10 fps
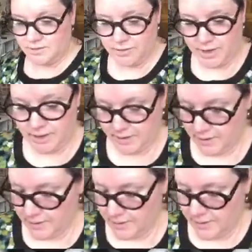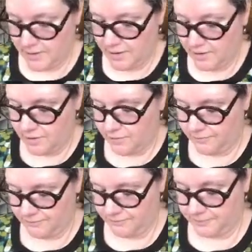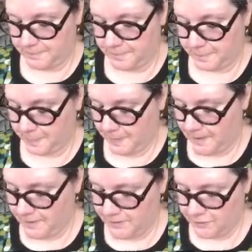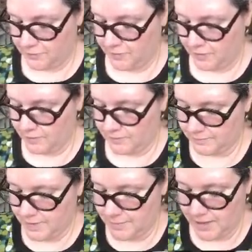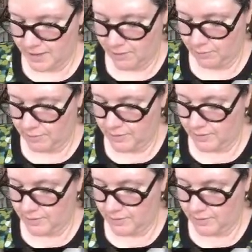Okay, here you go. This will maybe help